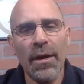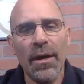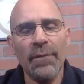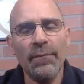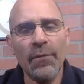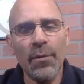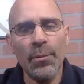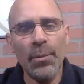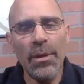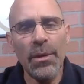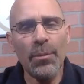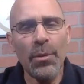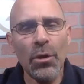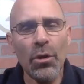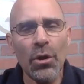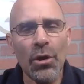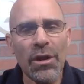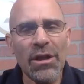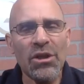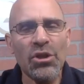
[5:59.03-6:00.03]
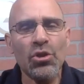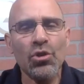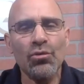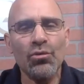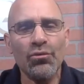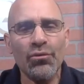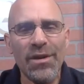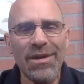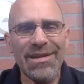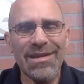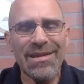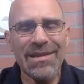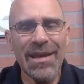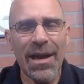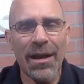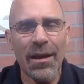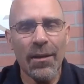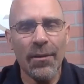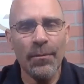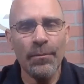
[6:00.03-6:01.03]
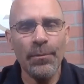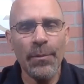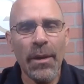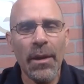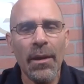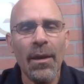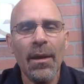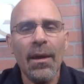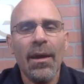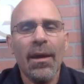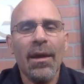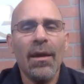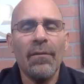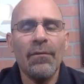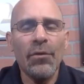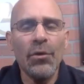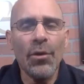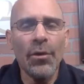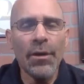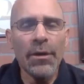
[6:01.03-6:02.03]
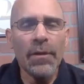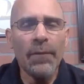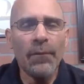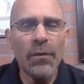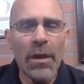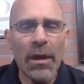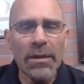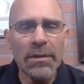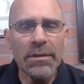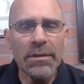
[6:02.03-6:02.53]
And for people looking to resell, if you're in a flood